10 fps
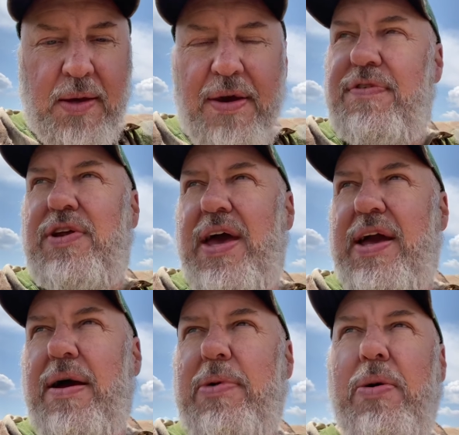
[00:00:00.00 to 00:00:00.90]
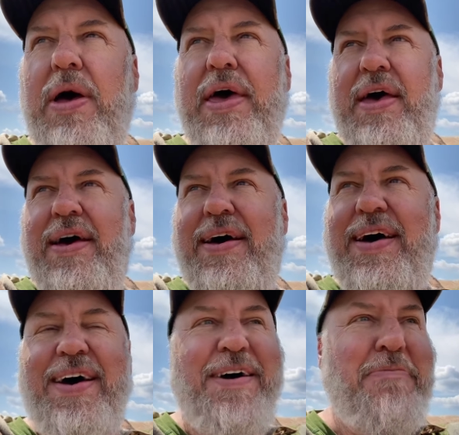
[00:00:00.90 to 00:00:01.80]
give or take. I'm no
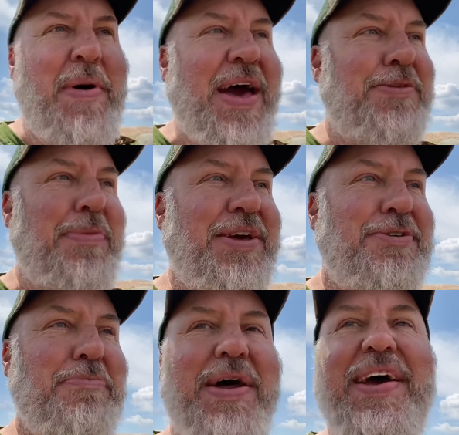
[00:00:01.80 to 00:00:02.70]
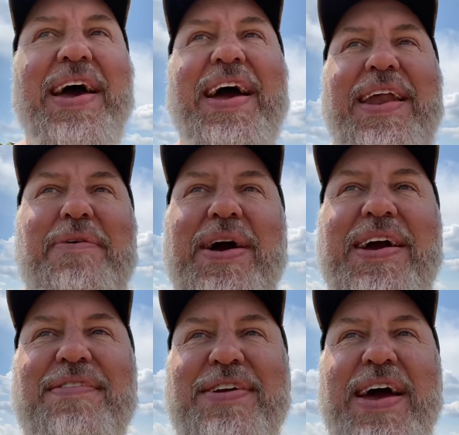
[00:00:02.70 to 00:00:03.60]
math major, but anyway,
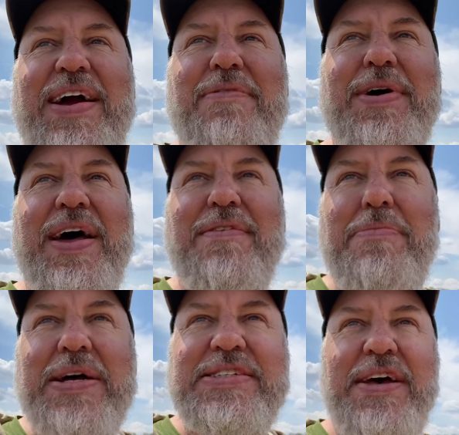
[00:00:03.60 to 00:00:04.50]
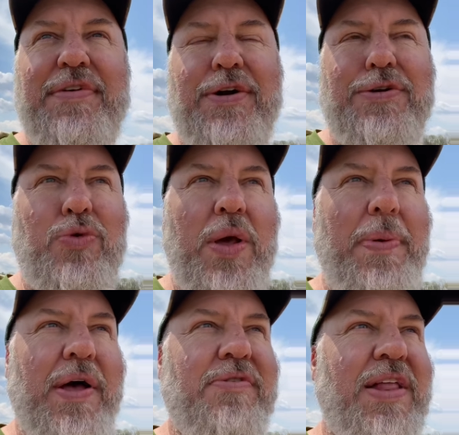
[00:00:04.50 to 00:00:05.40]
give or take, I'm gonna have about 720
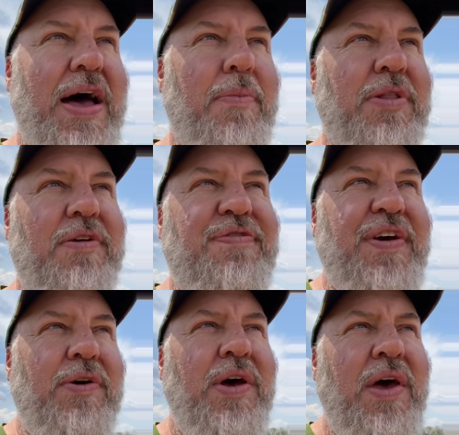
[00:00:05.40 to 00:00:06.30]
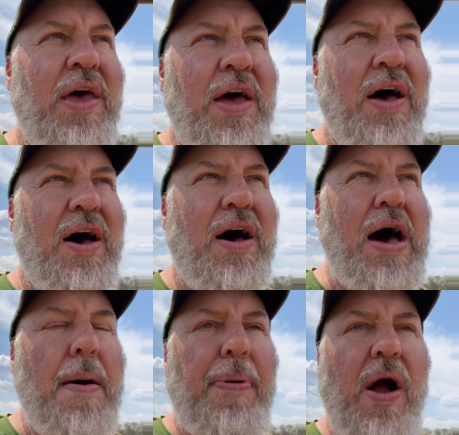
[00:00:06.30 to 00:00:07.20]
pounds of lime on this field.
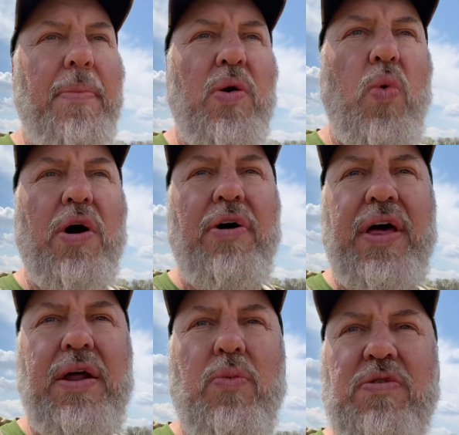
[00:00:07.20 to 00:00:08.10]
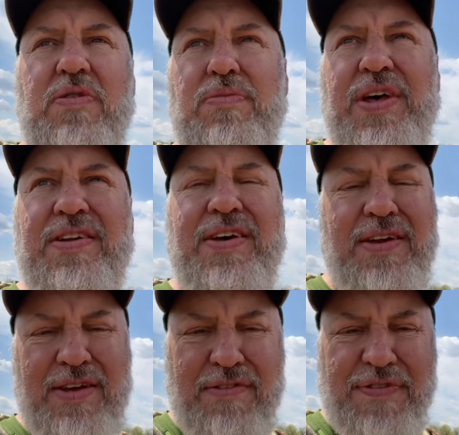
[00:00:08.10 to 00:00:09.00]
I probably will hit it with some
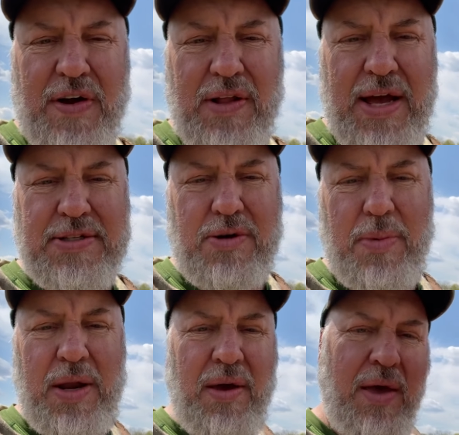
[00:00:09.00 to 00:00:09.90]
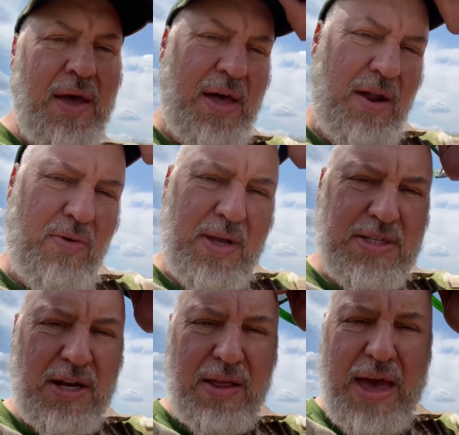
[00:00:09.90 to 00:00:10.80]
10-10-10 fertilizer, but I don't
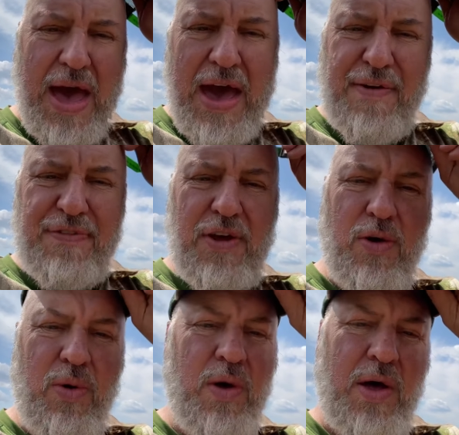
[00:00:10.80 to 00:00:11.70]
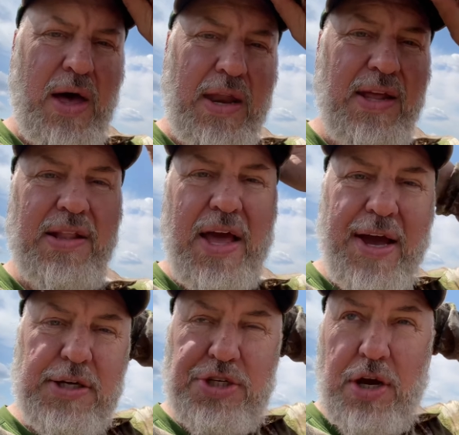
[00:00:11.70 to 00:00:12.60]
necessarily have to. I didn't
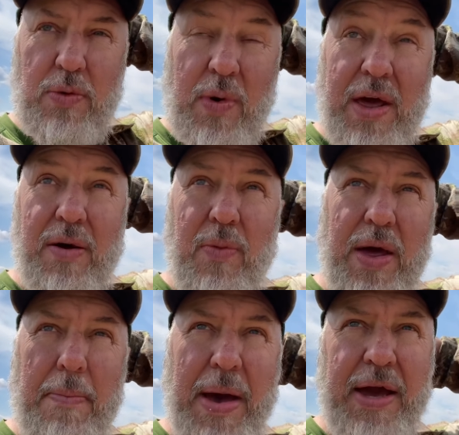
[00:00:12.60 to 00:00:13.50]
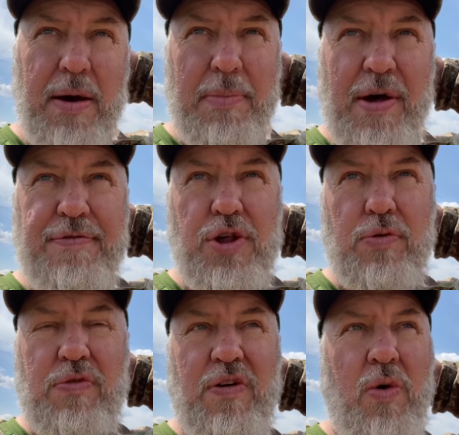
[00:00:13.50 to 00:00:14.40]
last year, and we had a bang up dove
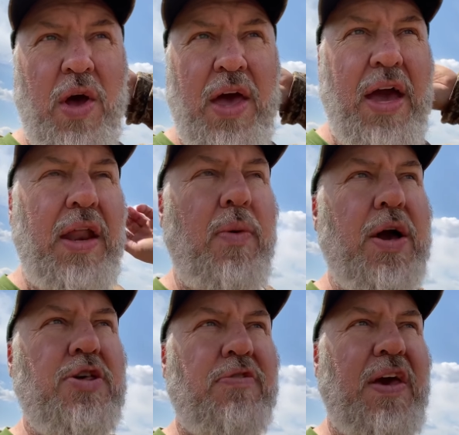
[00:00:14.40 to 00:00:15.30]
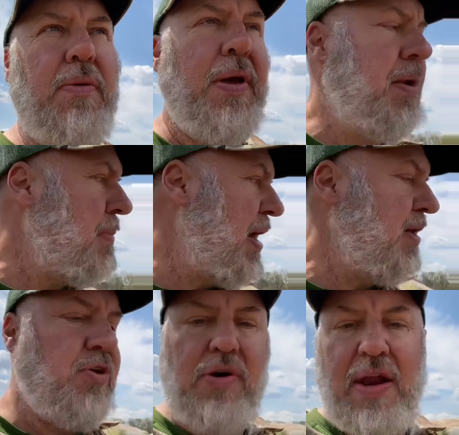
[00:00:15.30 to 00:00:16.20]
shoot. So anyway, just keep that in
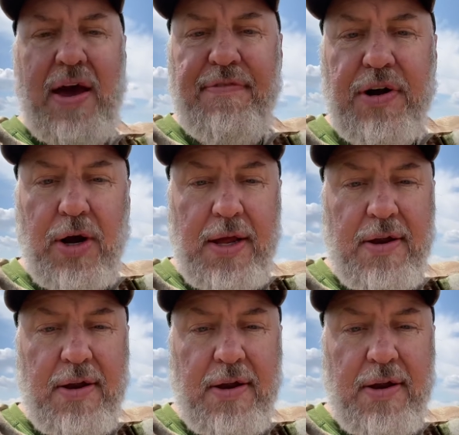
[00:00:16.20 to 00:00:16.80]
mind. You can have a great